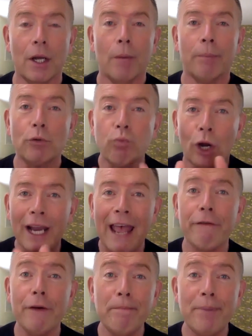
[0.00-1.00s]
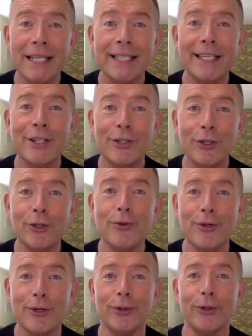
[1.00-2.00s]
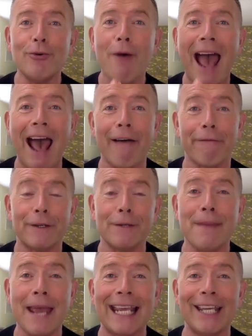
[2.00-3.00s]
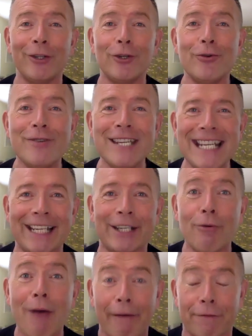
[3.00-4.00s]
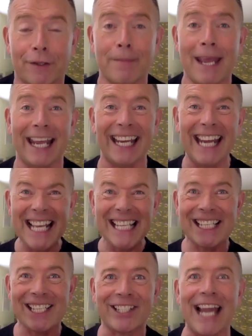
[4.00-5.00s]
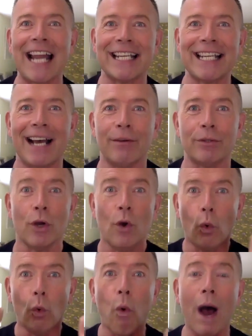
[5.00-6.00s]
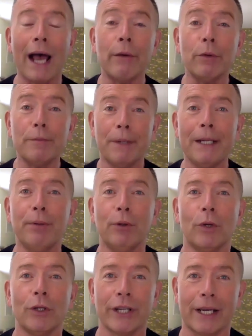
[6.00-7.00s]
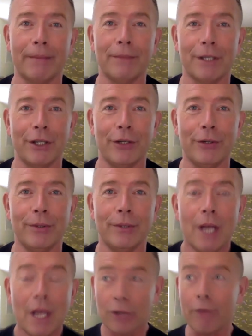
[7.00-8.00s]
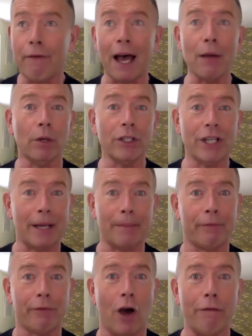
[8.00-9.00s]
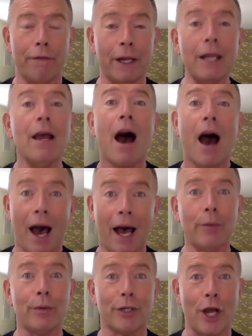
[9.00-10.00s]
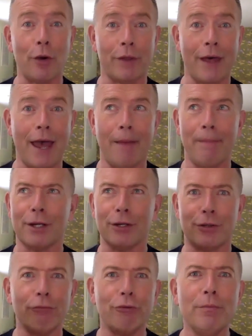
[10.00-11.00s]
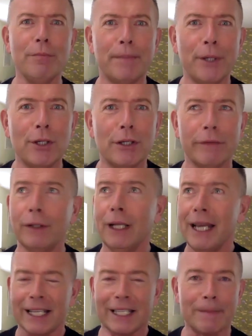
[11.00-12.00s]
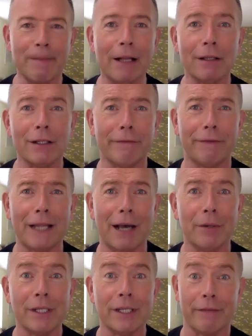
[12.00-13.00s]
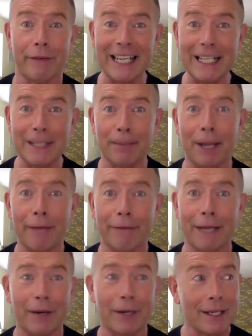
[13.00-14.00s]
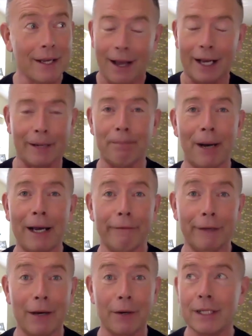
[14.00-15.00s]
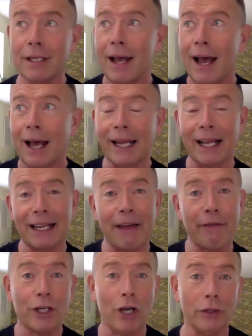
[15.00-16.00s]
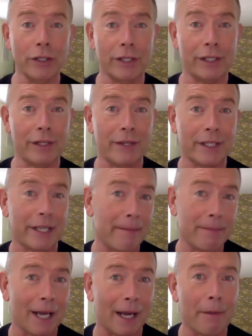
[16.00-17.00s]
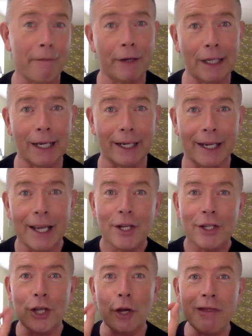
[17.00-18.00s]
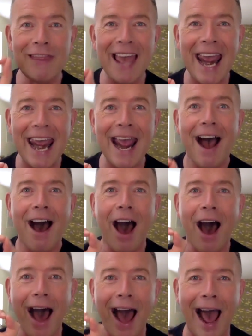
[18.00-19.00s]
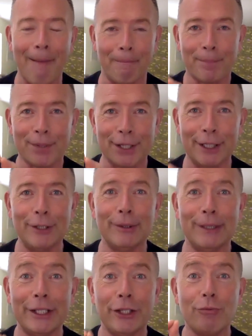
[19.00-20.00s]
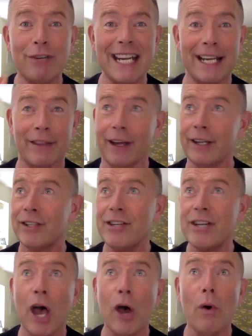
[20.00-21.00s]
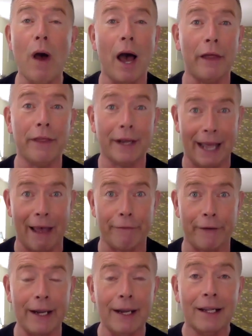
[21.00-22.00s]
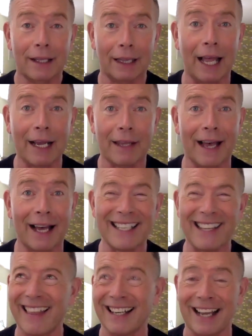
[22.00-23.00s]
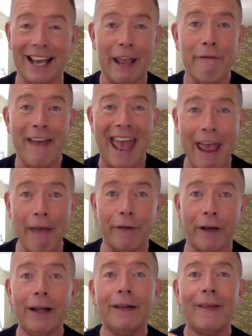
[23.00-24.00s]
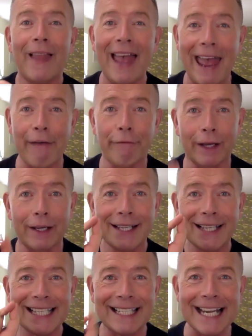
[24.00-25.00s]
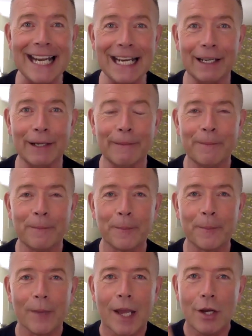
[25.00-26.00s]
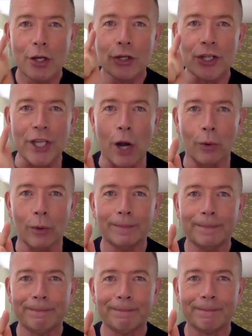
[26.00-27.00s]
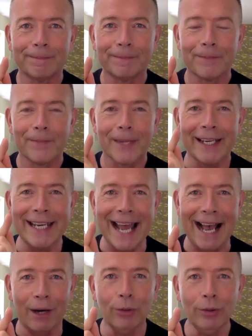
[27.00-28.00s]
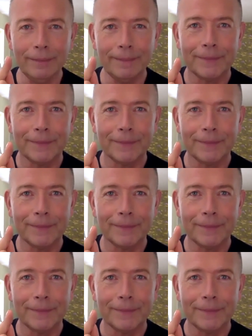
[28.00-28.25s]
But whatever business you do, you have to make it unique. You have to make it stand out. Why would people want to come to you? So if I want a cup of coffee, I would go there because the room's beautiful. It smells of flowers. If I need to buy flowers, I can buy flowers and I can have a concert at the same time if I like. So they are absolutely unique. There is no other cafe like that that I have ever, ever seen. So now